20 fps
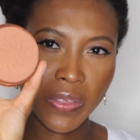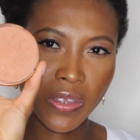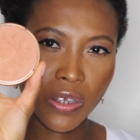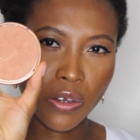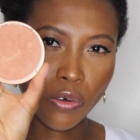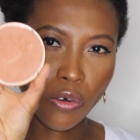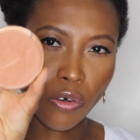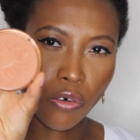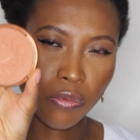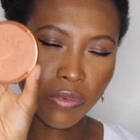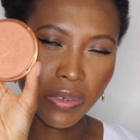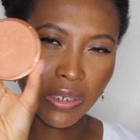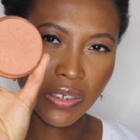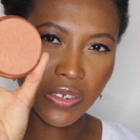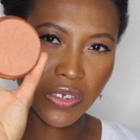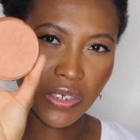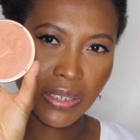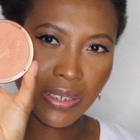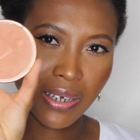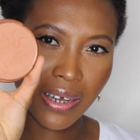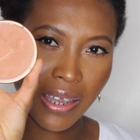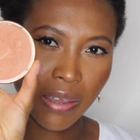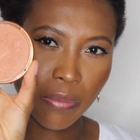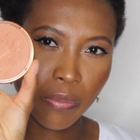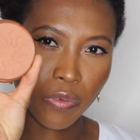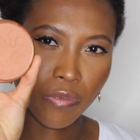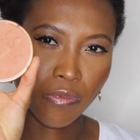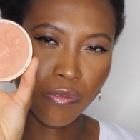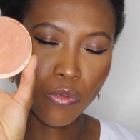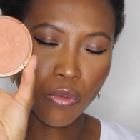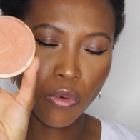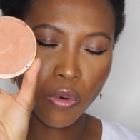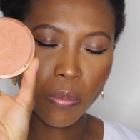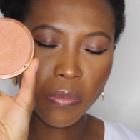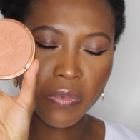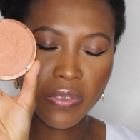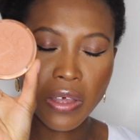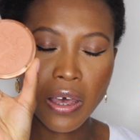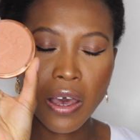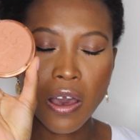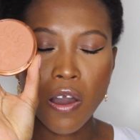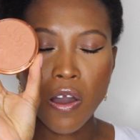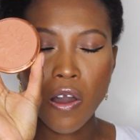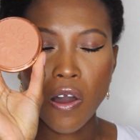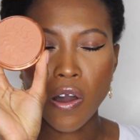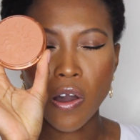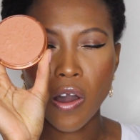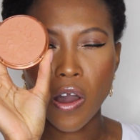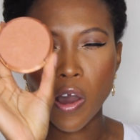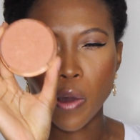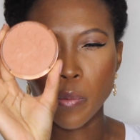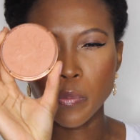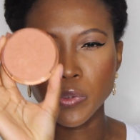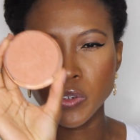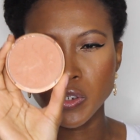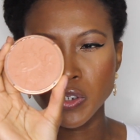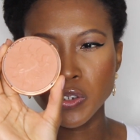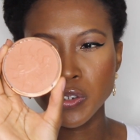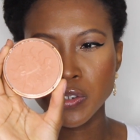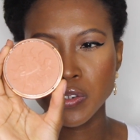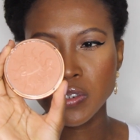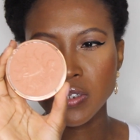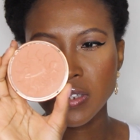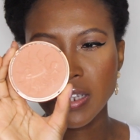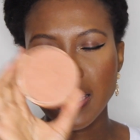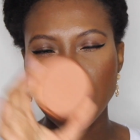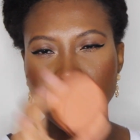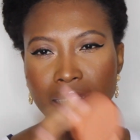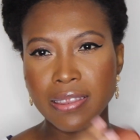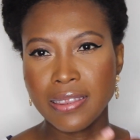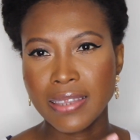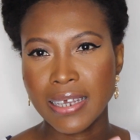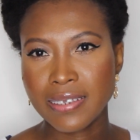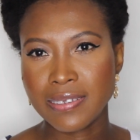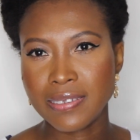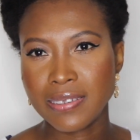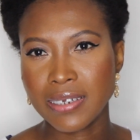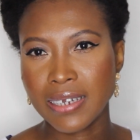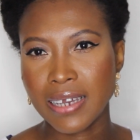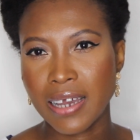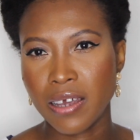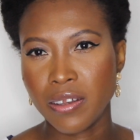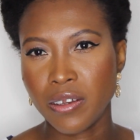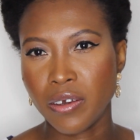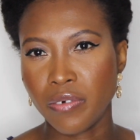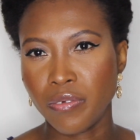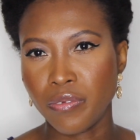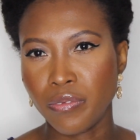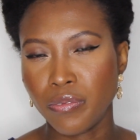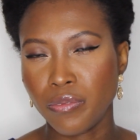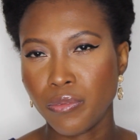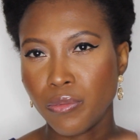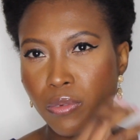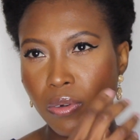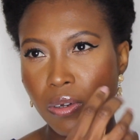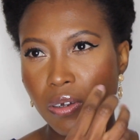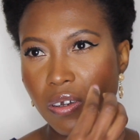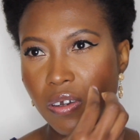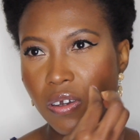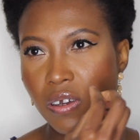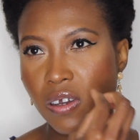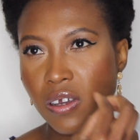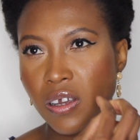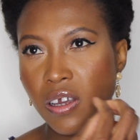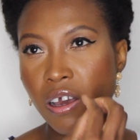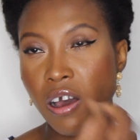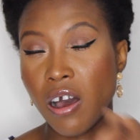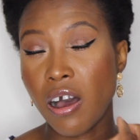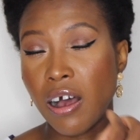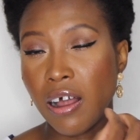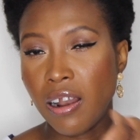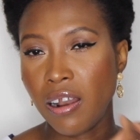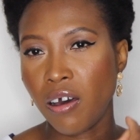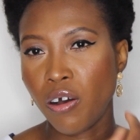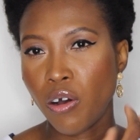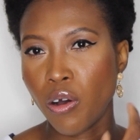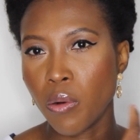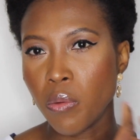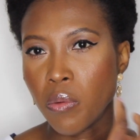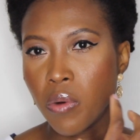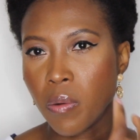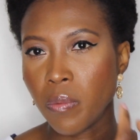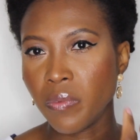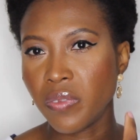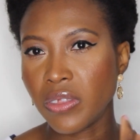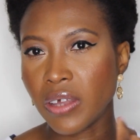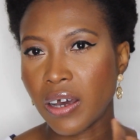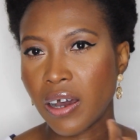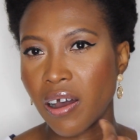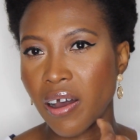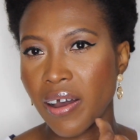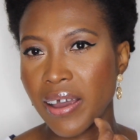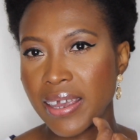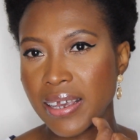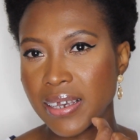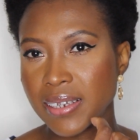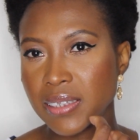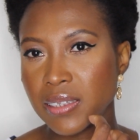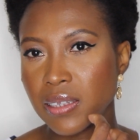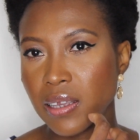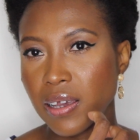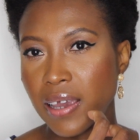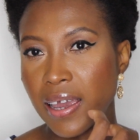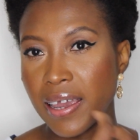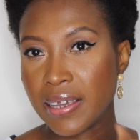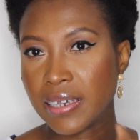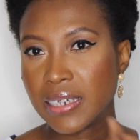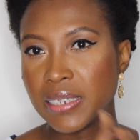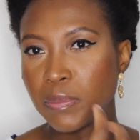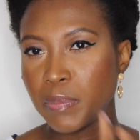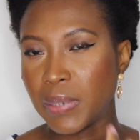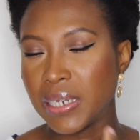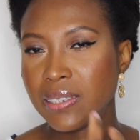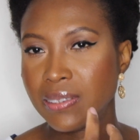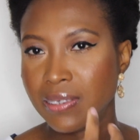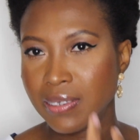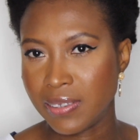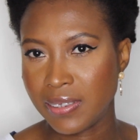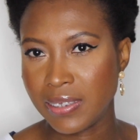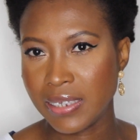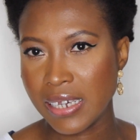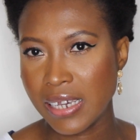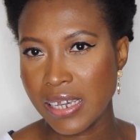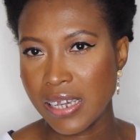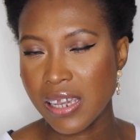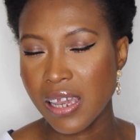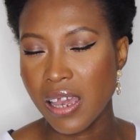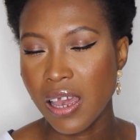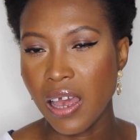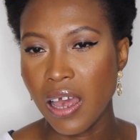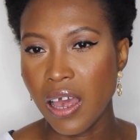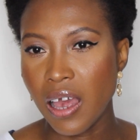with the orangey type of warmth. I'm used to that, and that's the kind of color or warmth that I expect to see.